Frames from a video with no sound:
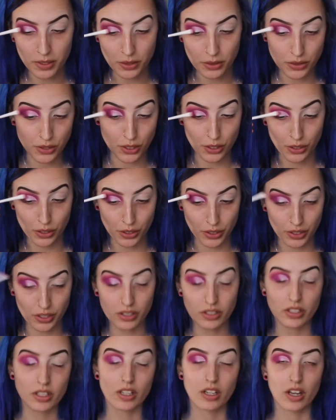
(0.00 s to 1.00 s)

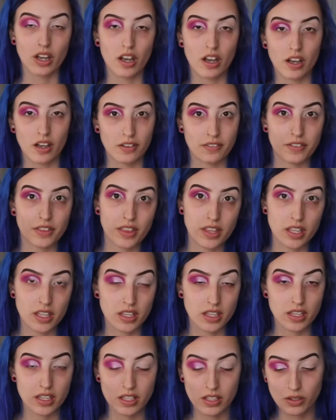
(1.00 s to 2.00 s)
third of
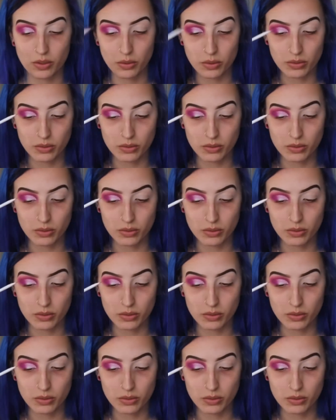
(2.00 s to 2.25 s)
the,